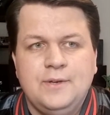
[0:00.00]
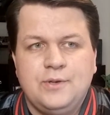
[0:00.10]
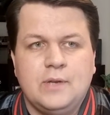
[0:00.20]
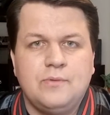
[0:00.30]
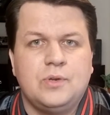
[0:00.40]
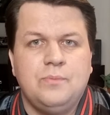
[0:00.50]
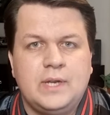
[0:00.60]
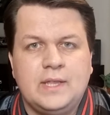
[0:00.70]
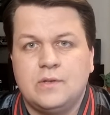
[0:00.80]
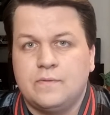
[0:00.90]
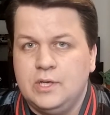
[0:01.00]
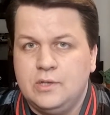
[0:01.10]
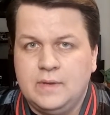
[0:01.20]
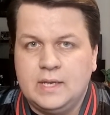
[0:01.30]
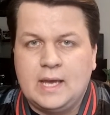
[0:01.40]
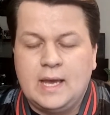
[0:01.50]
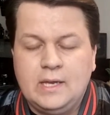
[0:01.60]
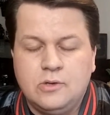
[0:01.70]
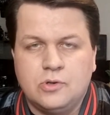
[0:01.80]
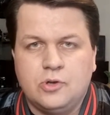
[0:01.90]
you know, somebody that's friends of Nick
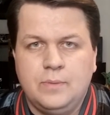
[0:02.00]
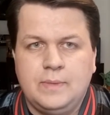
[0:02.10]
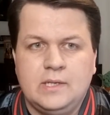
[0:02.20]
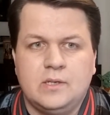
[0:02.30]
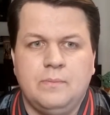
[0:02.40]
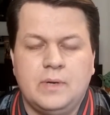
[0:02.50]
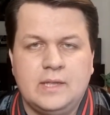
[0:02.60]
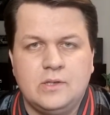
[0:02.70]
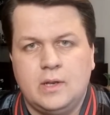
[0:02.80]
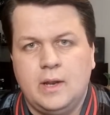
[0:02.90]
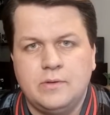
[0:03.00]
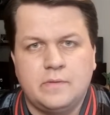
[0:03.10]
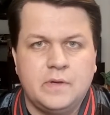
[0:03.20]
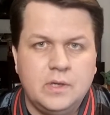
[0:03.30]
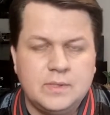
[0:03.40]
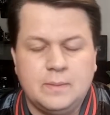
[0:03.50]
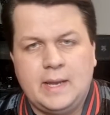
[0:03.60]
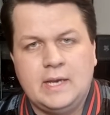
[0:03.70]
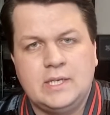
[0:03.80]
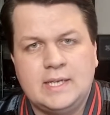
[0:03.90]
Cage, or could it be somebody that's done loads of films and
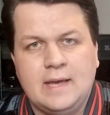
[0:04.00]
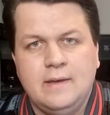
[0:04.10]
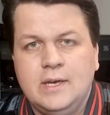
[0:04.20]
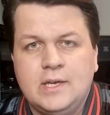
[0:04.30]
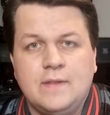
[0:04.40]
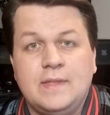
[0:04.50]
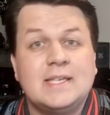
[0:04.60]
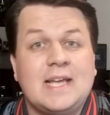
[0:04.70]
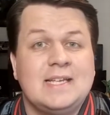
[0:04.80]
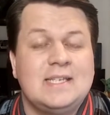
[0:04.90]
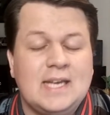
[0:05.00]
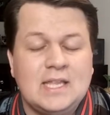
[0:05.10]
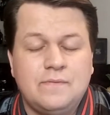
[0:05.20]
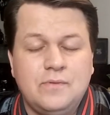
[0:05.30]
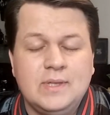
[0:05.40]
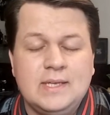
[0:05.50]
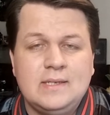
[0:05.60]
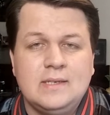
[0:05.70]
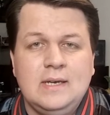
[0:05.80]
managed to get, you know, this cast together for this?